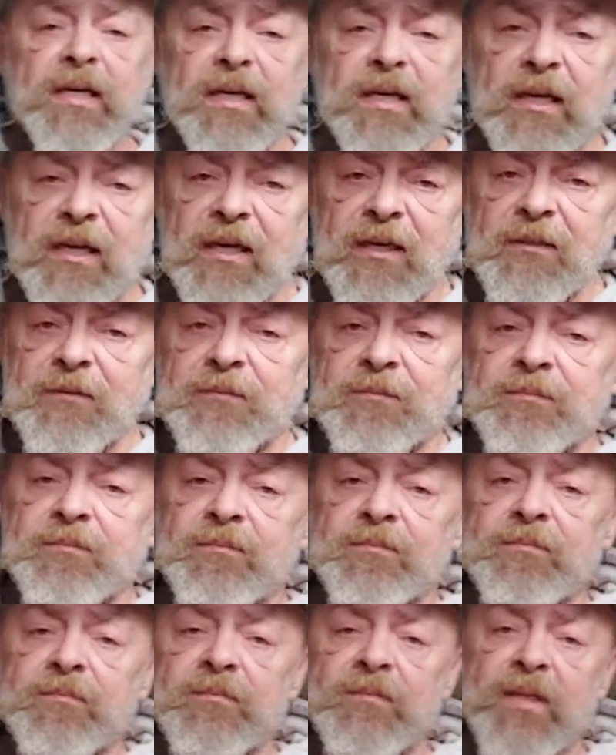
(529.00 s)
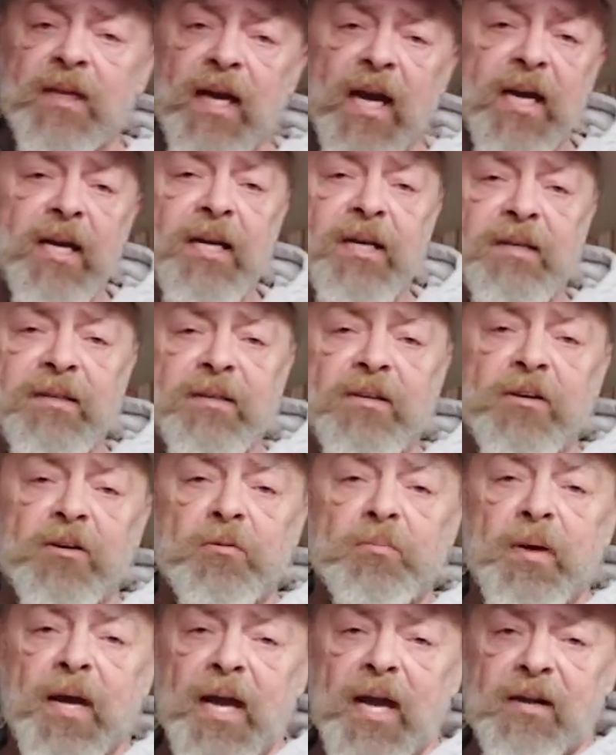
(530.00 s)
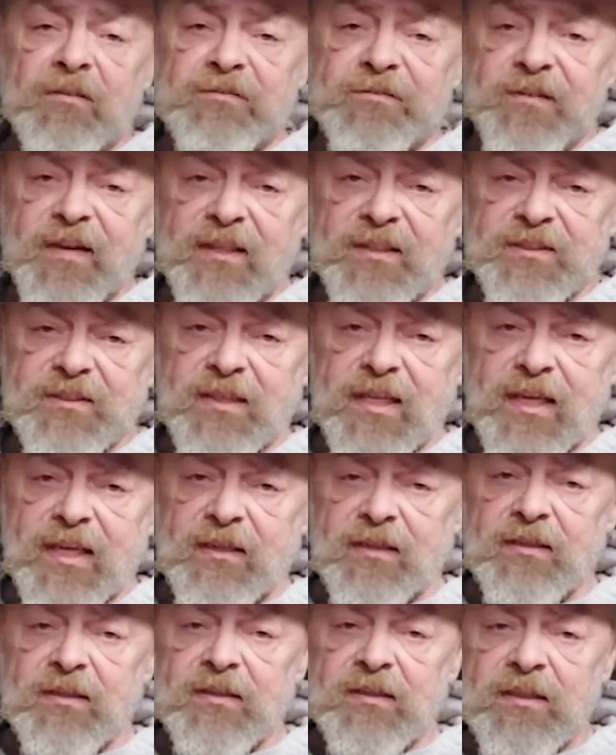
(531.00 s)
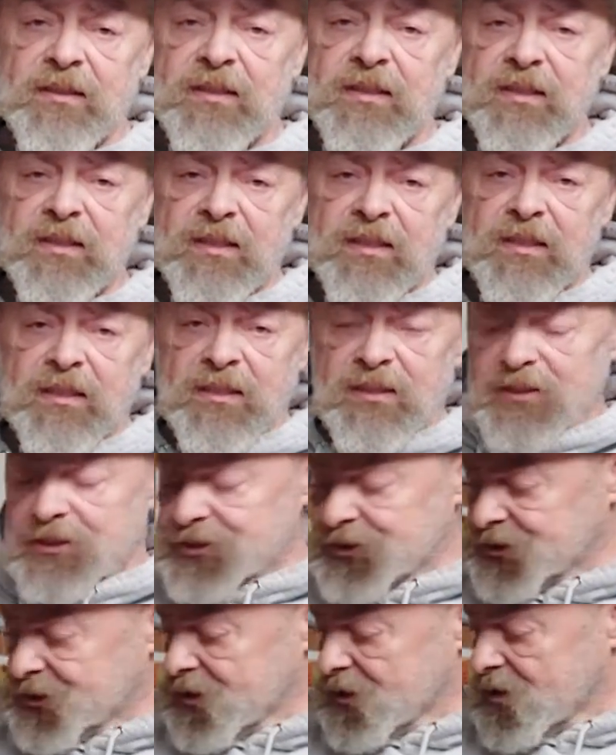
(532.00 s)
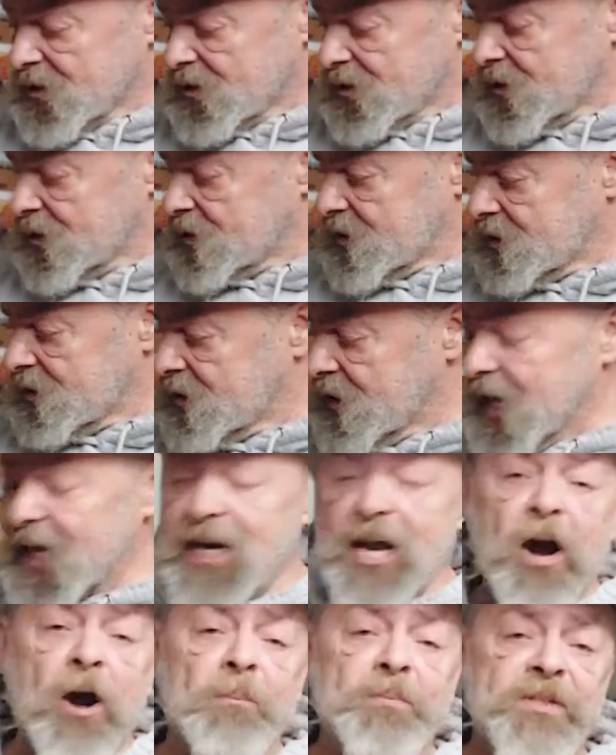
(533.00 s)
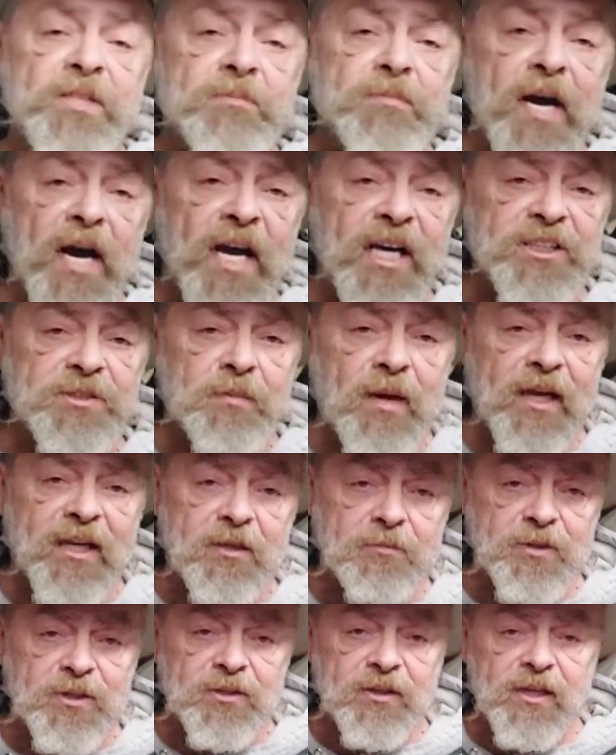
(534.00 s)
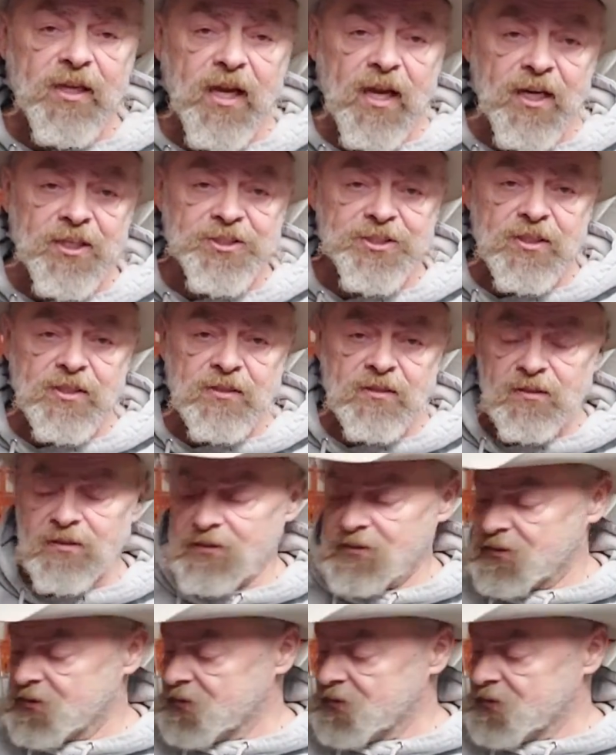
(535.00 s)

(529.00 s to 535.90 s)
I need to go back, fix that, so it optimized my communication